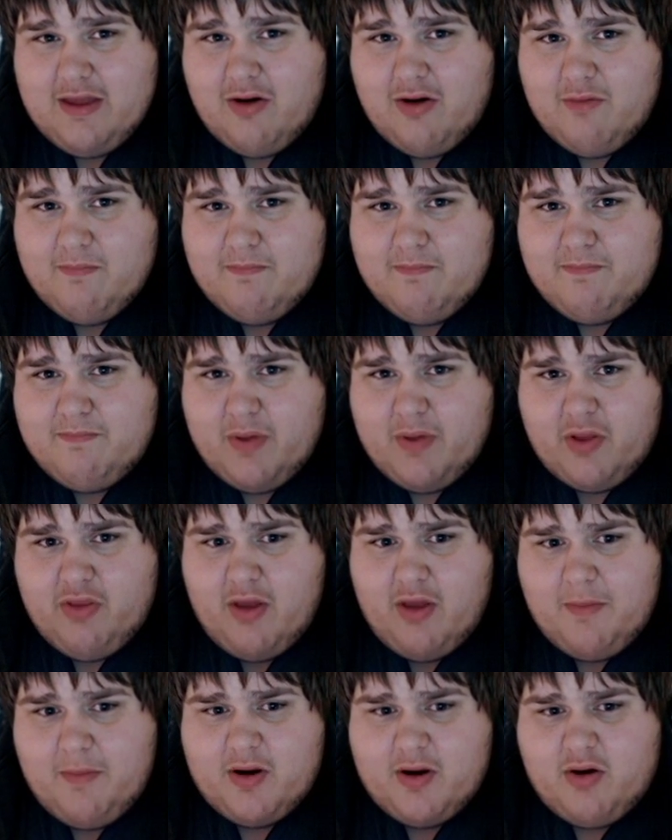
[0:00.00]
build up
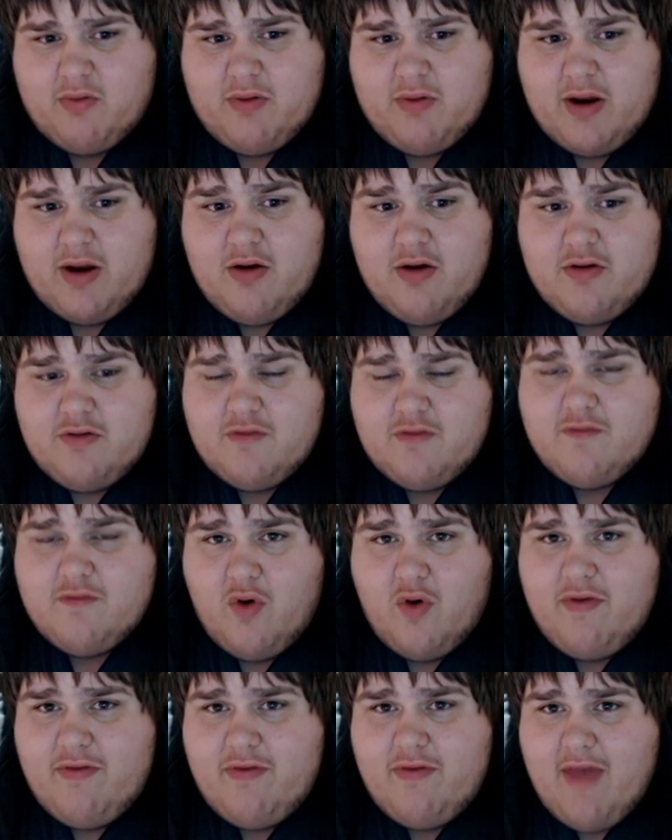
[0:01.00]
a career into
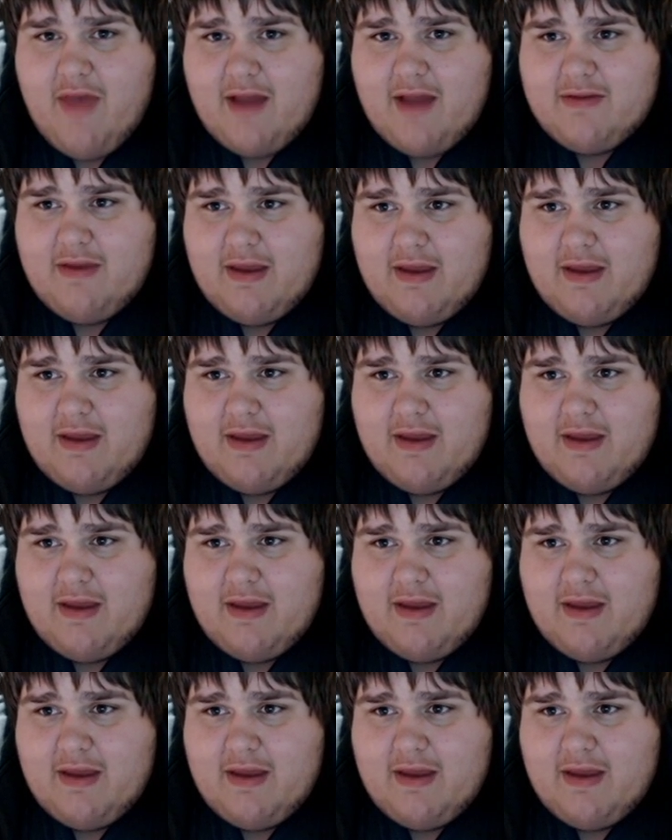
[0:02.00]
voice acting.